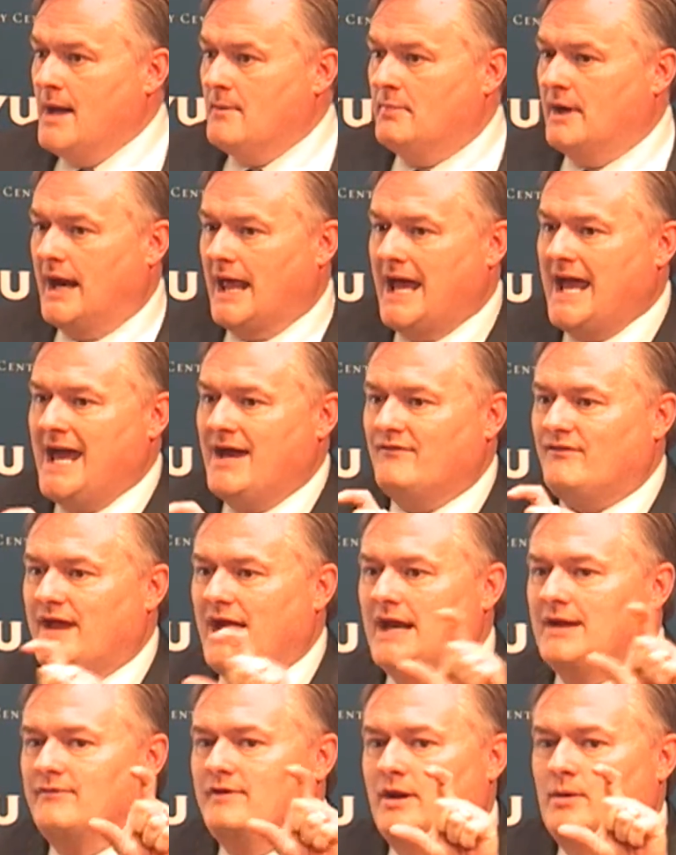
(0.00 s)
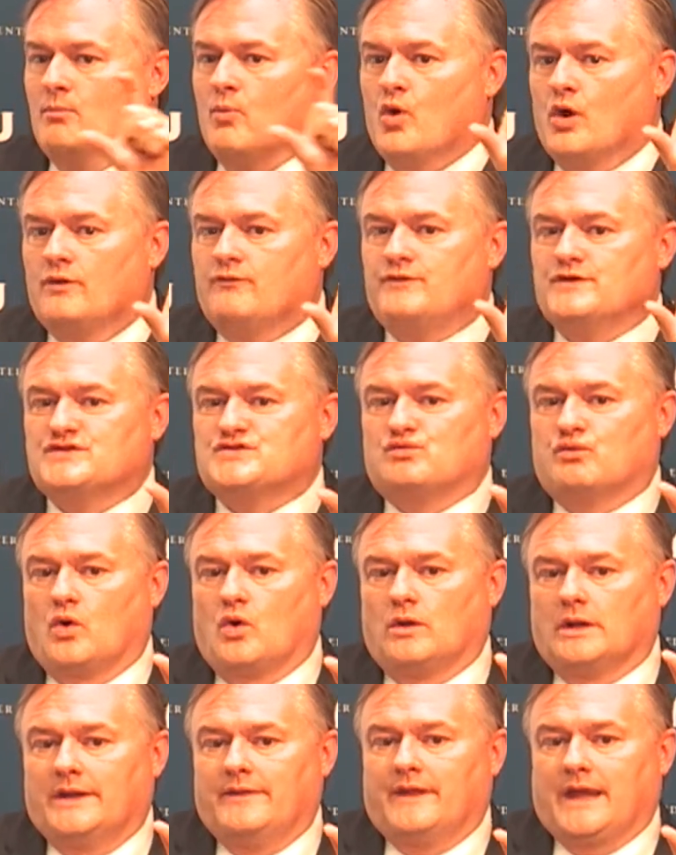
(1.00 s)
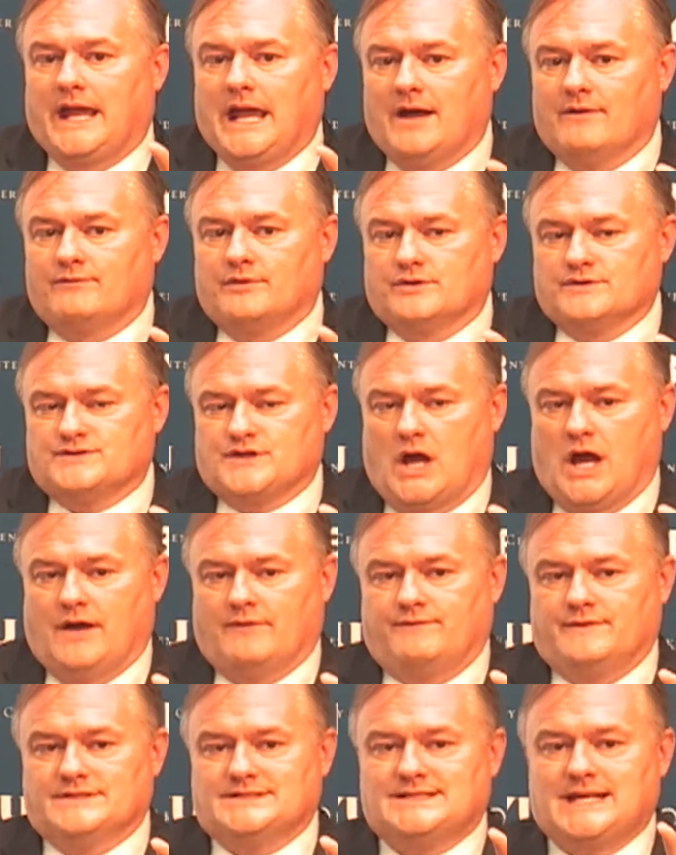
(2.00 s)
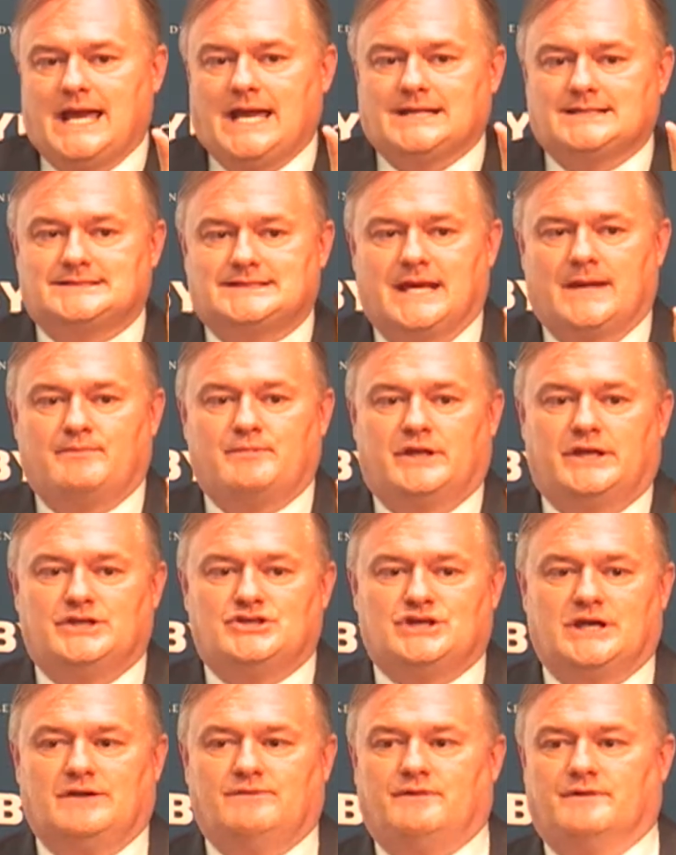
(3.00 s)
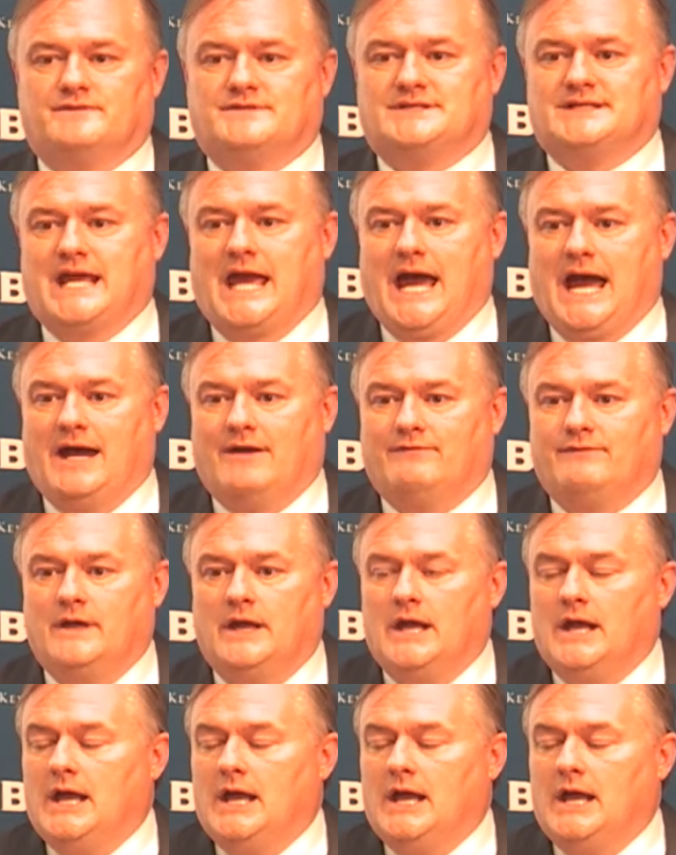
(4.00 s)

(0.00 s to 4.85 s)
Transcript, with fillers: But I have kind of an amorphous role in the governor's office as Deputy Chief of Staff.